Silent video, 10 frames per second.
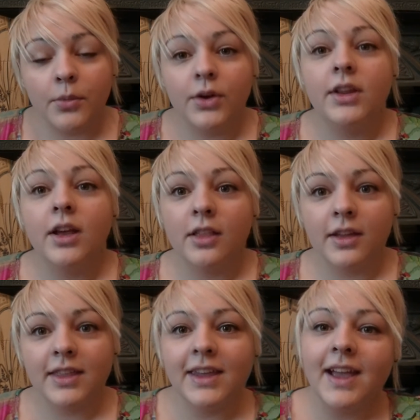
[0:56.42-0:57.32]
But
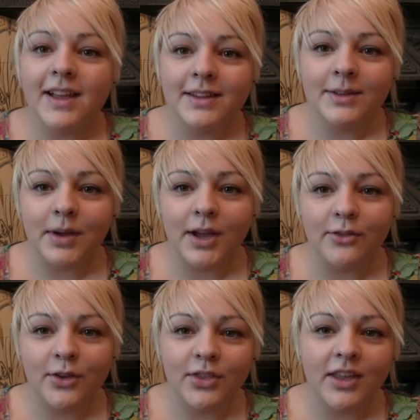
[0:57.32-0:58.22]
luckily, I did buy a
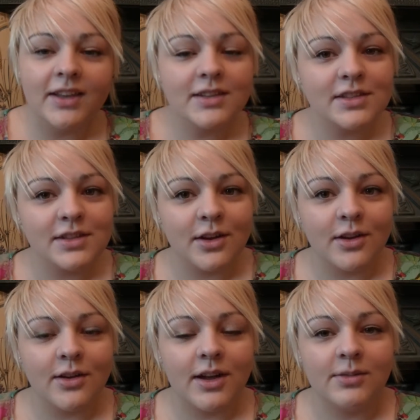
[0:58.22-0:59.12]
few things, so
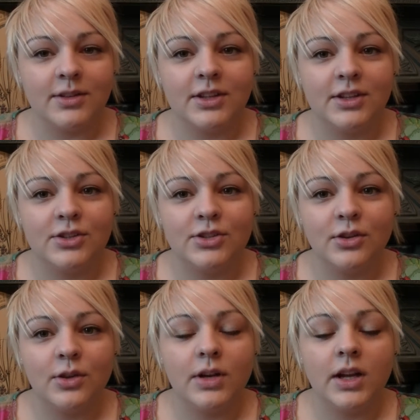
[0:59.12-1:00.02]
I'm gonna show
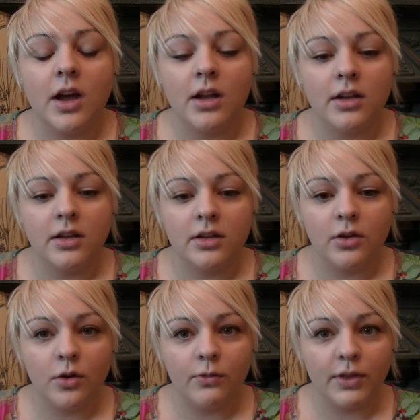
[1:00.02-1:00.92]
you what I got, and
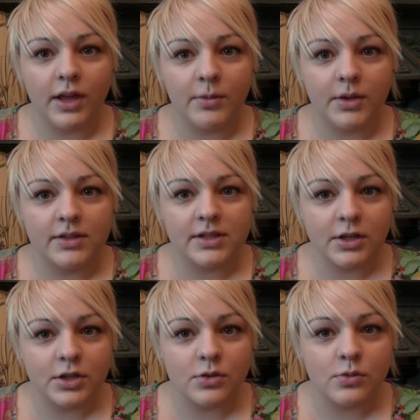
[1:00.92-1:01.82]
hopefully I'll be able to
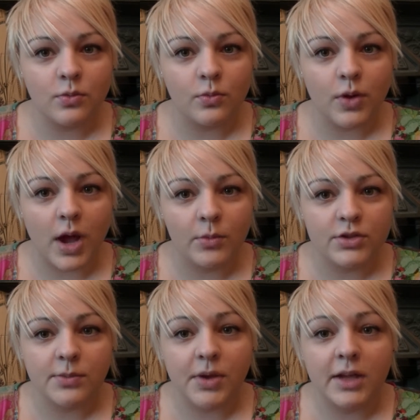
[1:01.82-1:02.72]
tell you how
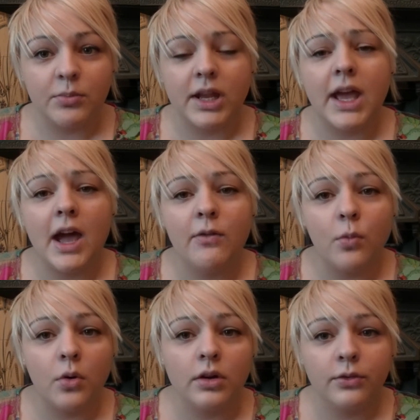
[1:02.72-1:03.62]
much I paid, but I have
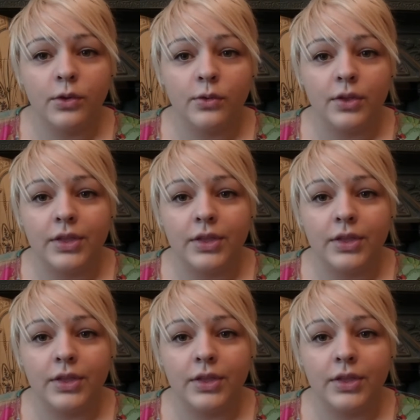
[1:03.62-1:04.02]
worn a few of